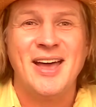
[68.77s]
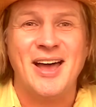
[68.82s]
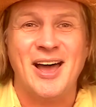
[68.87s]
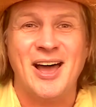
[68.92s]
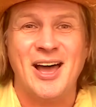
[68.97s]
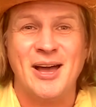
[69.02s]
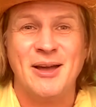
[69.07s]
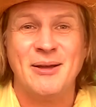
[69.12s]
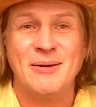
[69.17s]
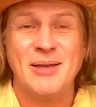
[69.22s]

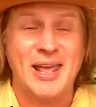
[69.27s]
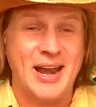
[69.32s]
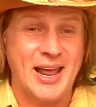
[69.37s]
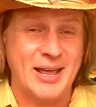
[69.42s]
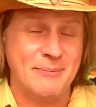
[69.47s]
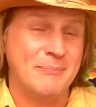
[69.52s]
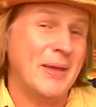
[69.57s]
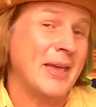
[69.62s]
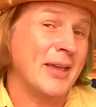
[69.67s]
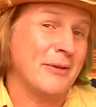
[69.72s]
and
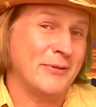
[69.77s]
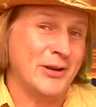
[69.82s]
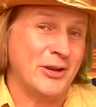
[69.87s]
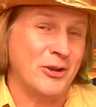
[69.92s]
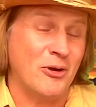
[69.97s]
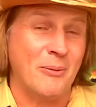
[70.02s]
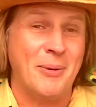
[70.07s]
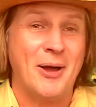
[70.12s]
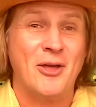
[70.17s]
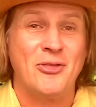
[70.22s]
I make a
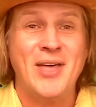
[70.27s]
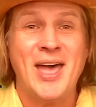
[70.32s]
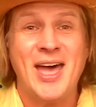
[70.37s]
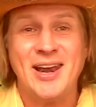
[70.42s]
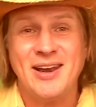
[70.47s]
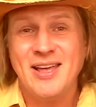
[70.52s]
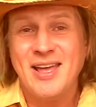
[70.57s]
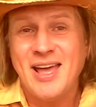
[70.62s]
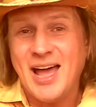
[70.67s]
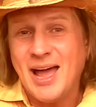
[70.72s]
video about
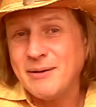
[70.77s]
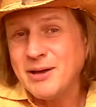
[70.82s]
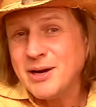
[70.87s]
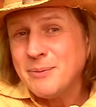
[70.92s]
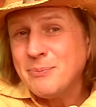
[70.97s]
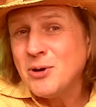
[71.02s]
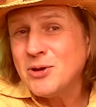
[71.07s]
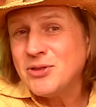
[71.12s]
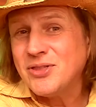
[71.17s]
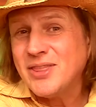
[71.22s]
that, I'm
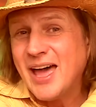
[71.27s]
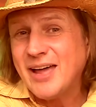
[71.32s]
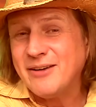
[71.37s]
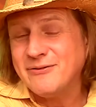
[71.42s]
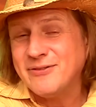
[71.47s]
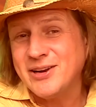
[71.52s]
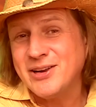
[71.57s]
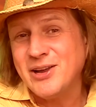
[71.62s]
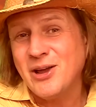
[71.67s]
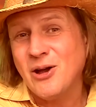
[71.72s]
going to put that
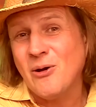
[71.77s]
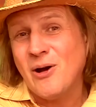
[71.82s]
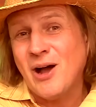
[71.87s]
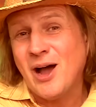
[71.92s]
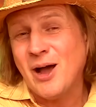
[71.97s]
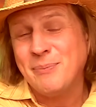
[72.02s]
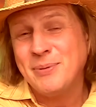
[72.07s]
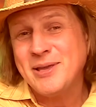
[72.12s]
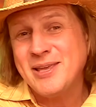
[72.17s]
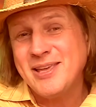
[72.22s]
video
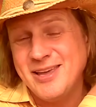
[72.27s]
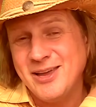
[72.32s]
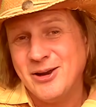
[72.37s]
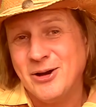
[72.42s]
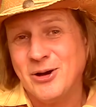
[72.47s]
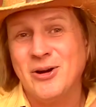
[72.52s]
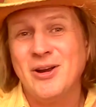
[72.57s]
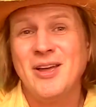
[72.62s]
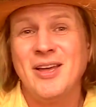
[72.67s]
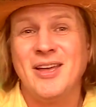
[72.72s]
up
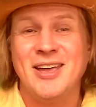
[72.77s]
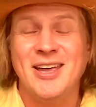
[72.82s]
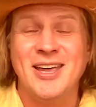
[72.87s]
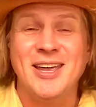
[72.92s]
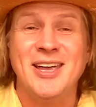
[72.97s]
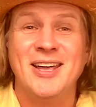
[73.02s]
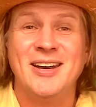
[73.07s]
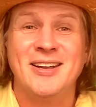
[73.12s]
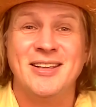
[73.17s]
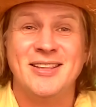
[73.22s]
here
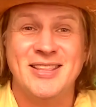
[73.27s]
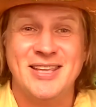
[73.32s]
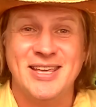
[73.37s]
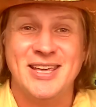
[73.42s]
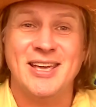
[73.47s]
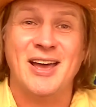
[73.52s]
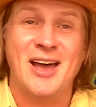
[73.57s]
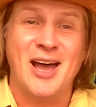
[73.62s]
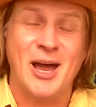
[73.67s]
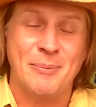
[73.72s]
in
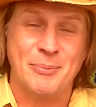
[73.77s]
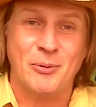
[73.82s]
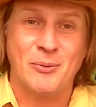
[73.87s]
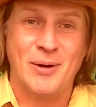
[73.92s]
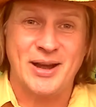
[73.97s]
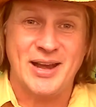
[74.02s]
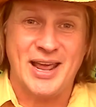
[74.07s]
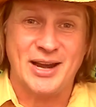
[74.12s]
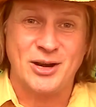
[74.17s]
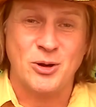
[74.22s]
the upper
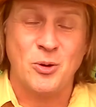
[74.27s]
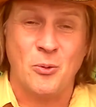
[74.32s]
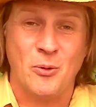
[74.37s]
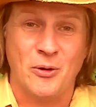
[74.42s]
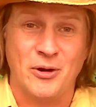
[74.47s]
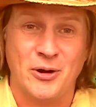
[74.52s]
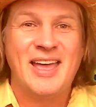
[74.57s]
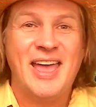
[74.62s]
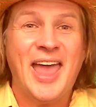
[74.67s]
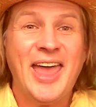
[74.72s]
right-hand
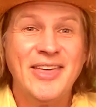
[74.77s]
corner.